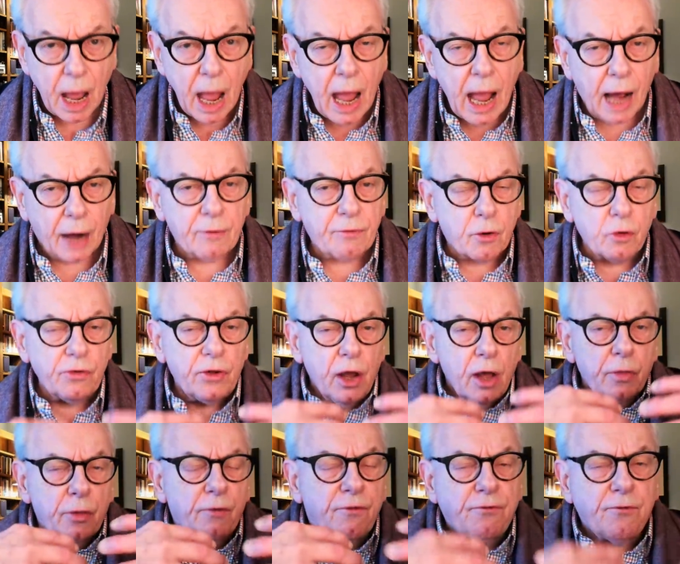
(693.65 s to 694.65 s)
And of course,
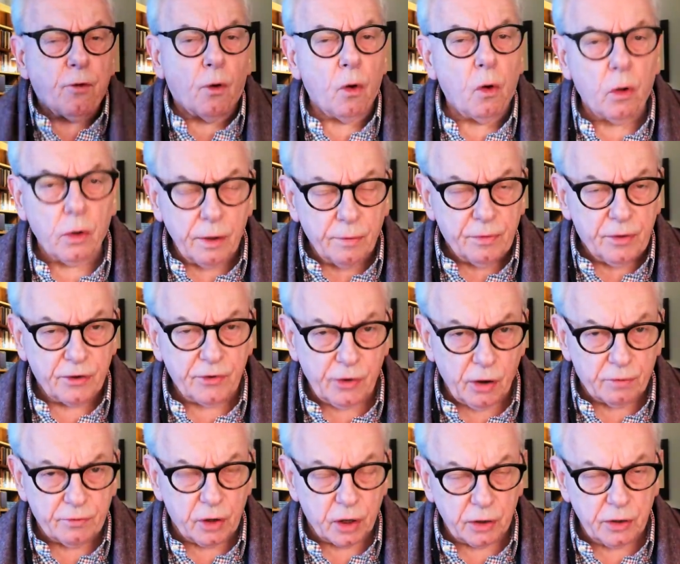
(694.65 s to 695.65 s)
the fall of the
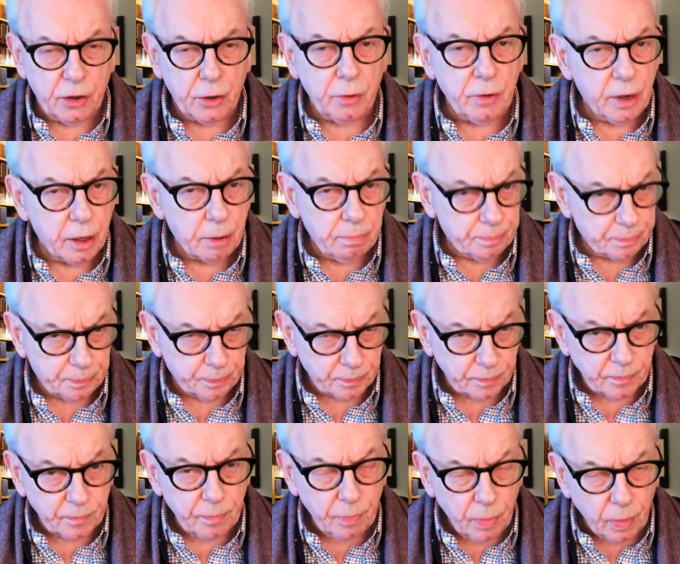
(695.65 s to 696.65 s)
Soviet Union
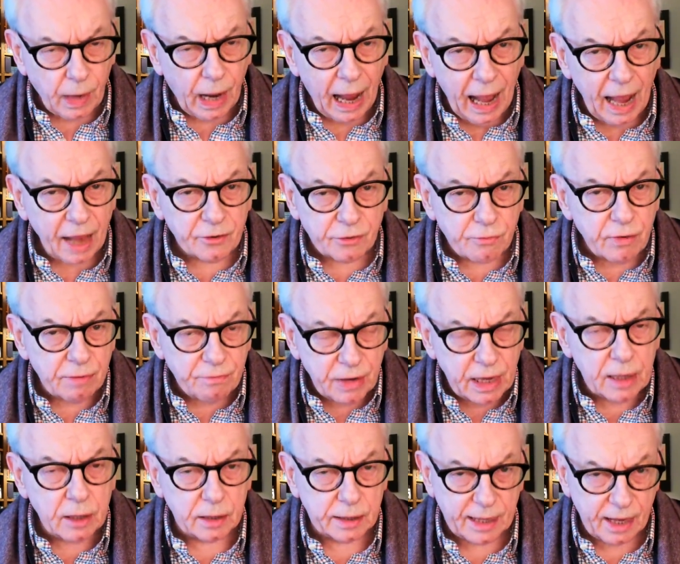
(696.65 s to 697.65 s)
has
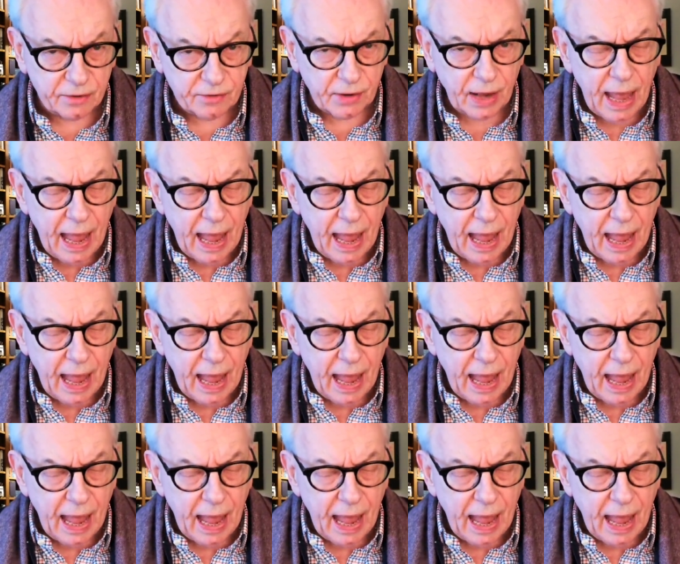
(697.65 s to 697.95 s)
revealed this.